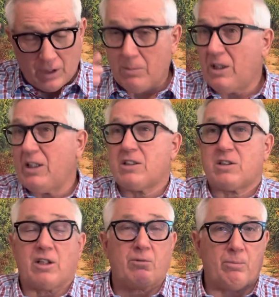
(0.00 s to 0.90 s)
I mean, it's
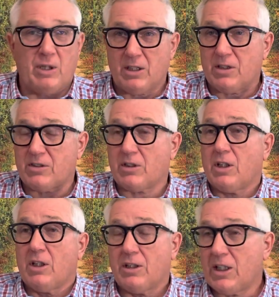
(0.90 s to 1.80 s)
the biggest,
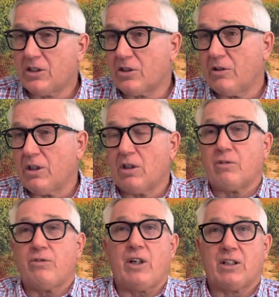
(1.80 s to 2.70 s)
next to the year
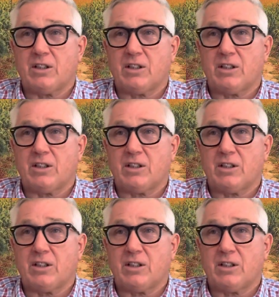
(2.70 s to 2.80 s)
effect,